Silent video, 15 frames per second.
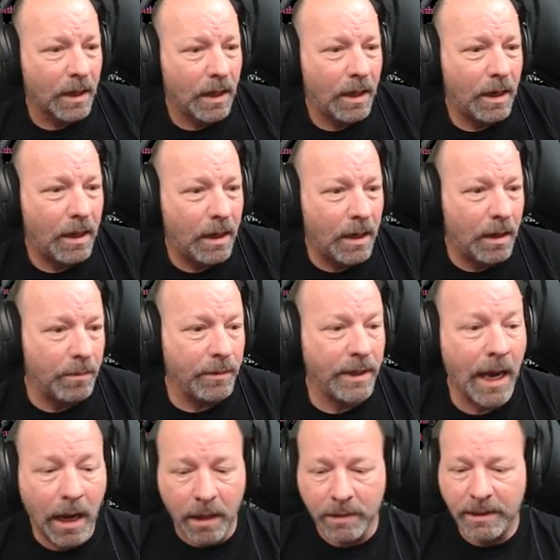um,
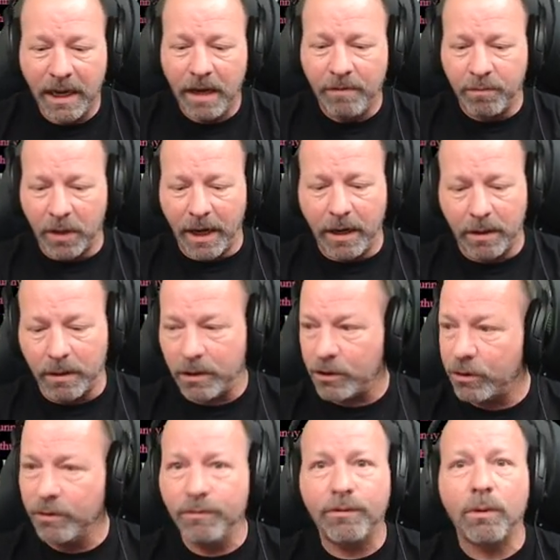yeah, Dave Blair, the
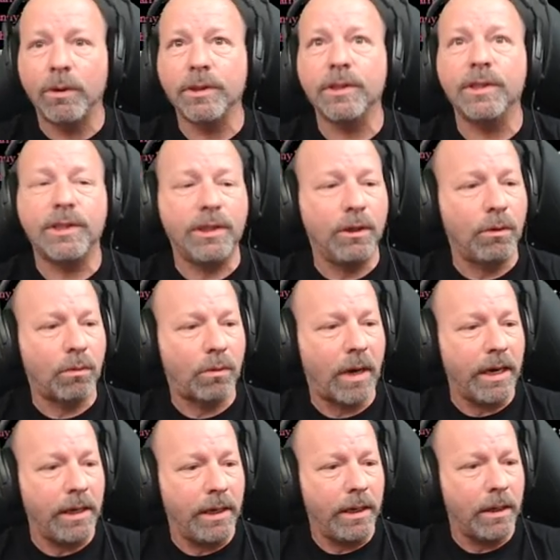True Force is still
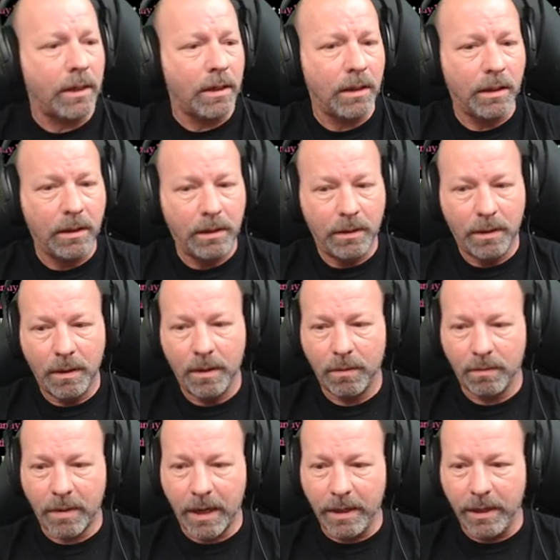right here.
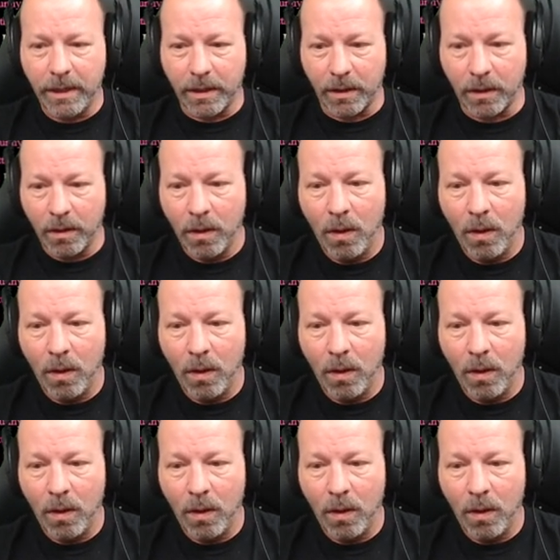Right here.